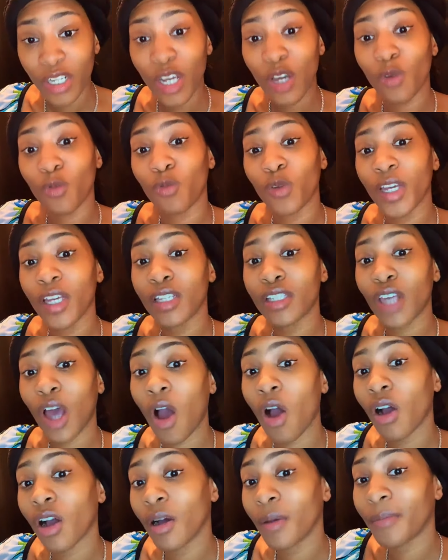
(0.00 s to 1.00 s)
that we
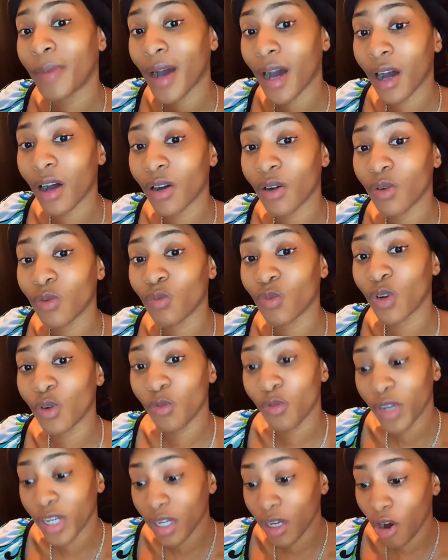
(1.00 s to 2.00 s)
talk about
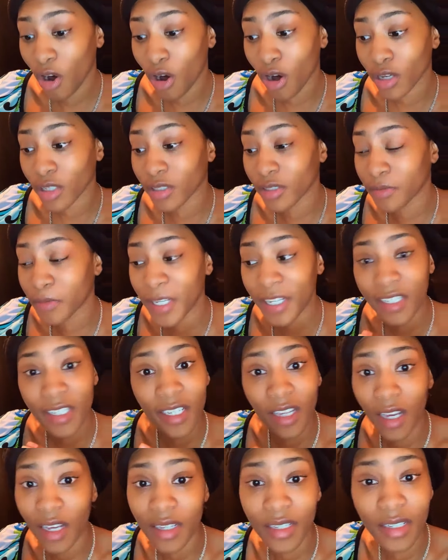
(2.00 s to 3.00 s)
when we are
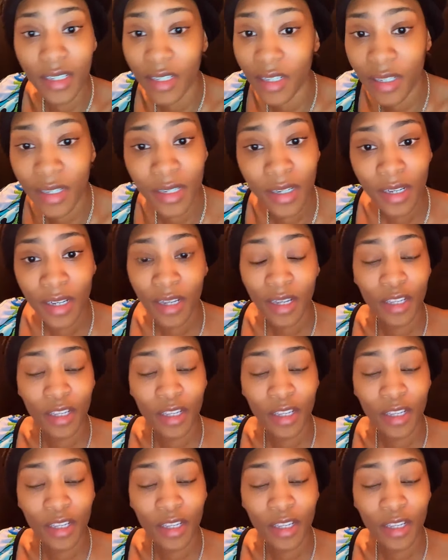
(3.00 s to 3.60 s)
discussing